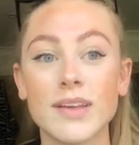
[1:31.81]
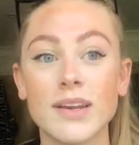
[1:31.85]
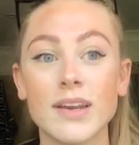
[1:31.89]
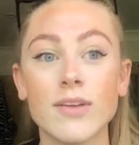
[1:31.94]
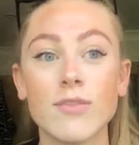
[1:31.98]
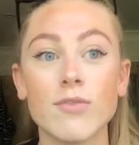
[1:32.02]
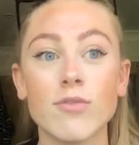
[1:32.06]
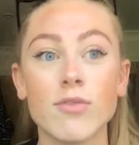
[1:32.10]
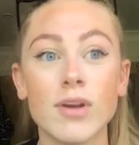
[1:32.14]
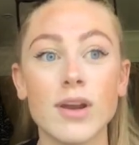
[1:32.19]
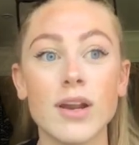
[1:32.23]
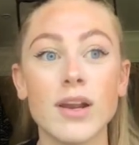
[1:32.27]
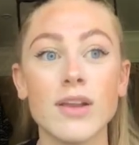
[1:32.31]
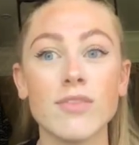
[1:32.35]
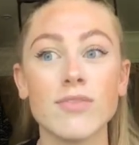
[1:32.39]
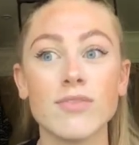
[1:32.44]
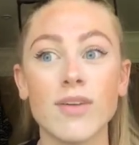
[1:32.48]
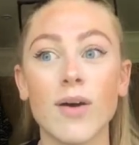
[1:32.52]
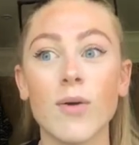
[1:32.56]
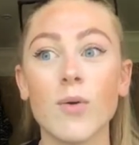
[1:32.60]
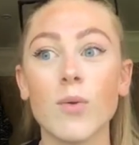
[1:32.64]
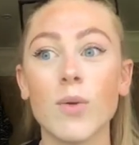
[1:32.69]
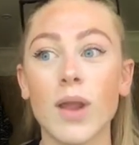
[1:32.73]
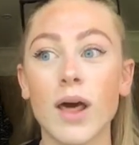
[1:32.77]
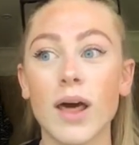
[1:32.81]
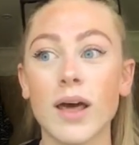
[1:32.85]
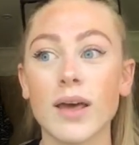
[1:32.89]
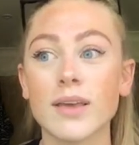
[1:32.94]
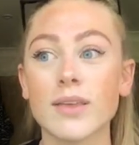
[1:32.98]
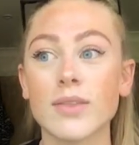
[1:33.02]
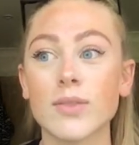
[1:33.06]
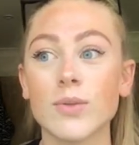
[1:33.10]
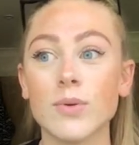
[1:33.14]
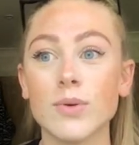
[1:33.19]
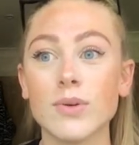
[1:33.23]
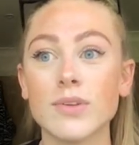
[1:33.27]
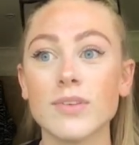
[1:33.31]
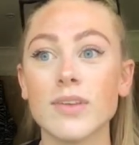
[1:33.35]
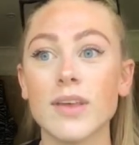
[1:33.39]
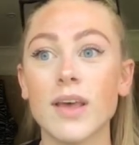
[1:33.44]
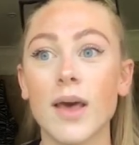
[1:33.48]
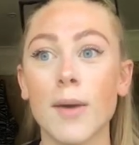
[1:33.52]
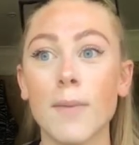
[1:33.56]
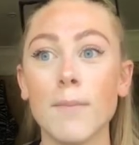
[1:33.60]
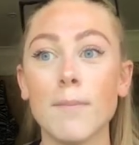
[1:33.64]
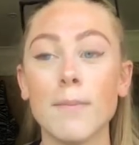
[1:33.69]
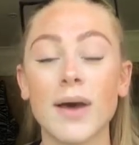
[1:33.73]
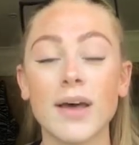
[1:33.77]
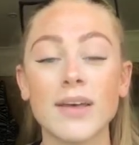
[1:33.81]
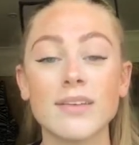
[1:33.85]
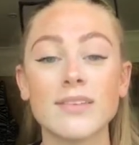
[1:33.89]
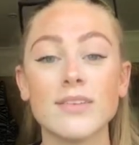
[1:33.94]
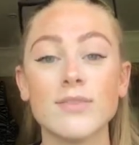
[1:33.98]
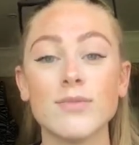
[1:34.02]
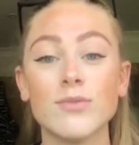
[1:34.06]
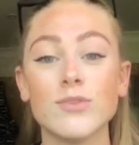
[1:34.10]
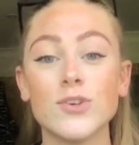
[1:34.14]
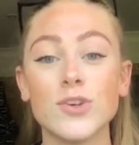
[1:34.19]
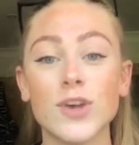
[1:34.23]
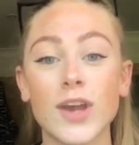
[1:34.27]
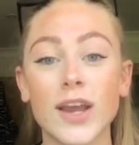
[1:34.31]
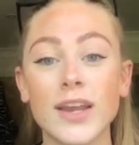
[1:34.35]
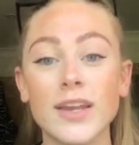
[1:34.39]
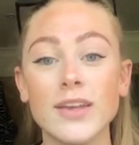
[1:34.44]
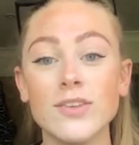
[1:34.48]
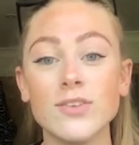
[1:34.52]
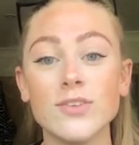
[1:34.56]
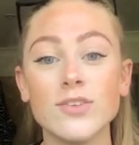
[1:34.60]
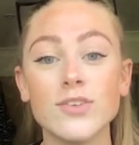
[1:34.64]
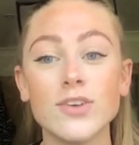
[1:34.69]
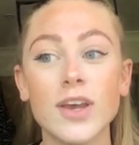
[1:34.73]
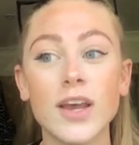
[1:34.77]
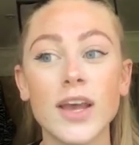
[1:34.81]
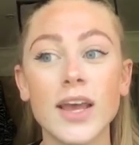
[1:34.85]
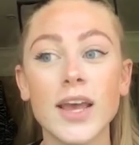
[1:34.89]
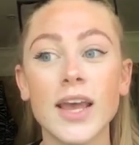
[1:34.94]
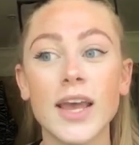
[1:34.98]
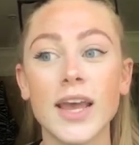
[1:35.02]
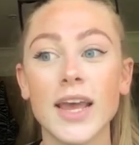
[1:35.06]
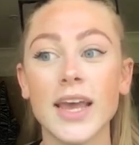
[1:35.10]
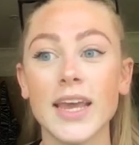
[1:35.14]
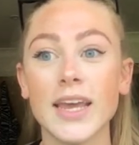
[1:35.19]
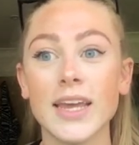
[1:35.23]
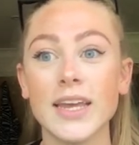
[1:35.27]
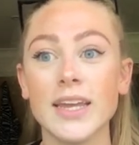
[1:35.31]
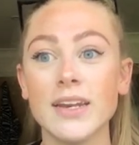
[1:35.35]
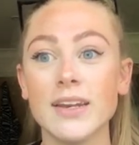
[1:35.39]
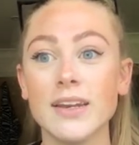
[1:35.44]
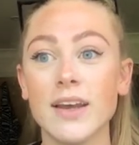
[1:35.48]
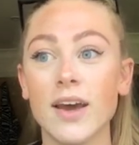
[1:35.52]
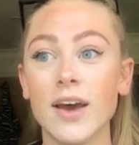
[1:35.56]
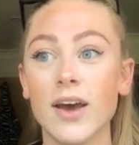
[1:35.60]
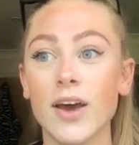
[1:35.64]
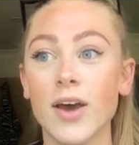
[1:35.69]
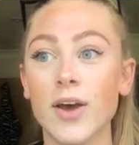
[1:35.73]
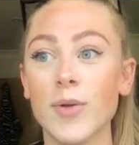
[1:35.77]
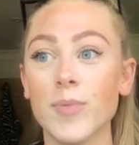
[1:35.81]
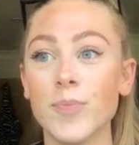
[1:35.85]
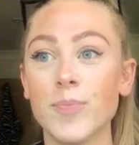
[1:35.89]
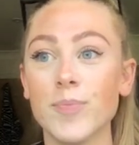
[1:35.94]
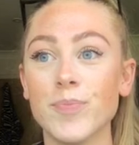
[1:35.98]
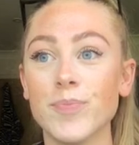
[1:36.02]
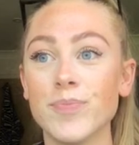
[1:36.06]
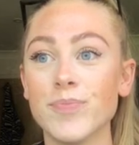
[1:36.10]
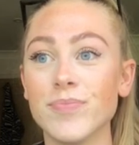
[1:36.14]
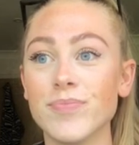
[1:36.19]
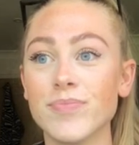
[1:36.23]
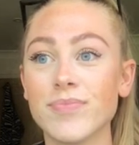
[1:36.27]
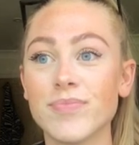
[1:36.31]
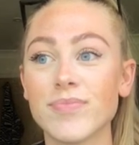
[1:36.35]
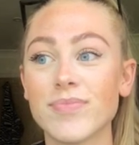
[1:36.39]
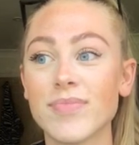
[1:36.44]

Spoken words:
and it really felt like there was a massive change in the